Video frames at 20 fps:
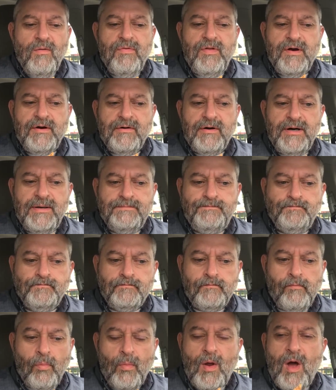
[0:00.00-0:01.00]
They're um
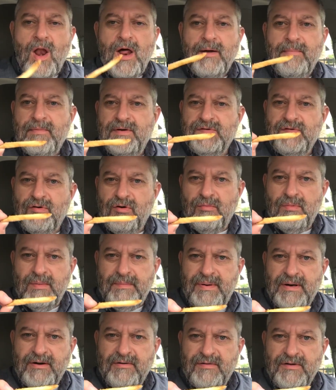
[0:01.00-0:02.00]
I like them because they're a little
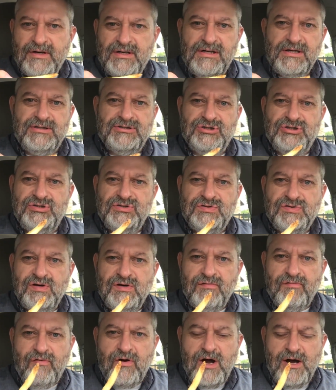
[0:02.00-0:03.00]
bit bigger than I like a
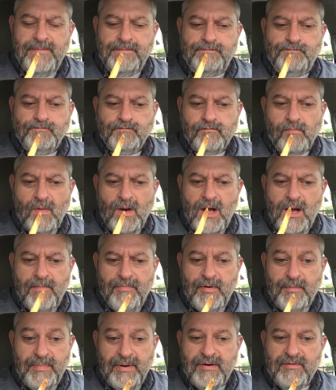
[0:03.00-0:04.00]
shoestring fry. Um,
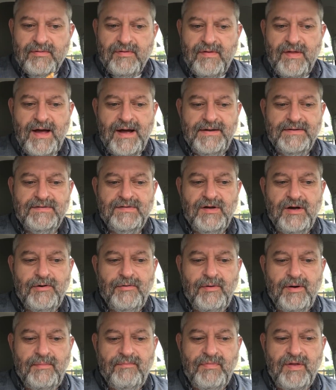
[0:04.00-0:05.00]
they're bigger than that,
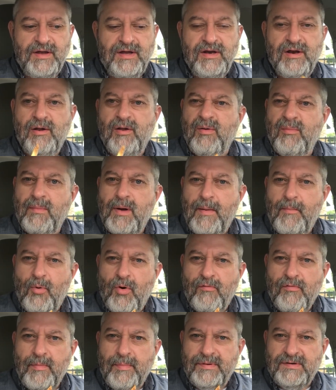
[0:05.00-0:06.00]
so um, they get a, a,
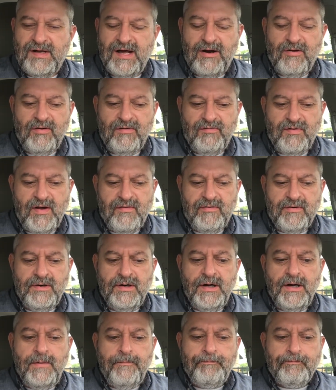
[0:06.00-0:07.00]
more of a potatoy flavor.
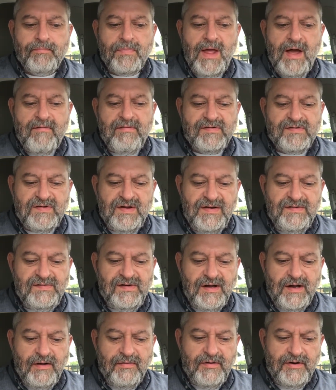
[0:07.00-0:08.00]
They have a
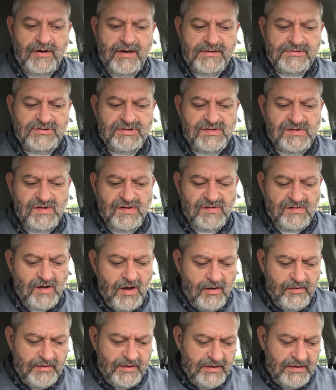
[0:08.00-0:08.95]
seasoning on there, not just the salt.